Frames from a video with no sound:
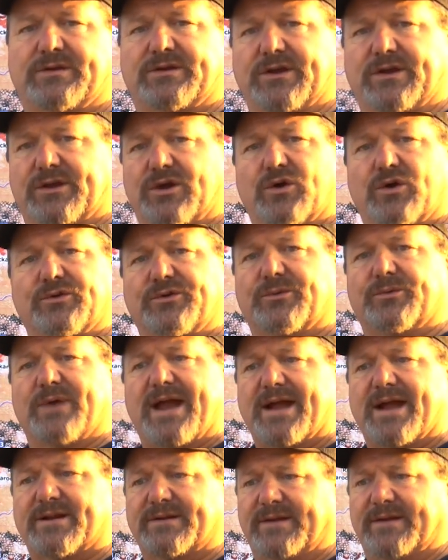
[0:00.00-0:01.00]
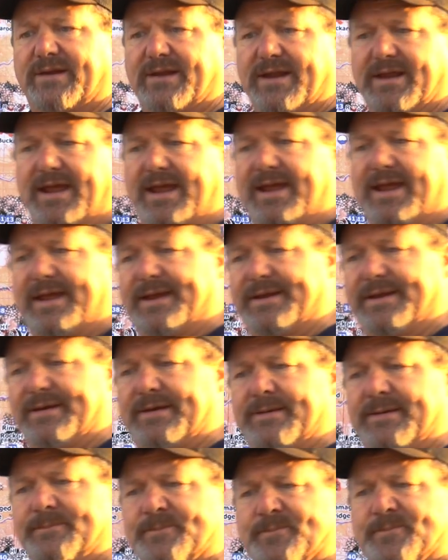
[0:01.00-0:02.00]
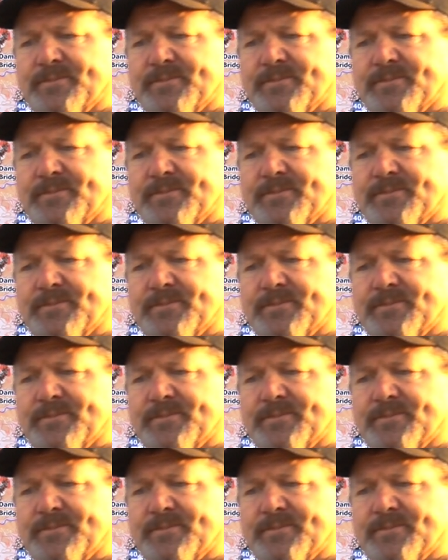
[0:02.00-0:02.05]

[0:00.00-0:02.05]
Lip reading: to go direct and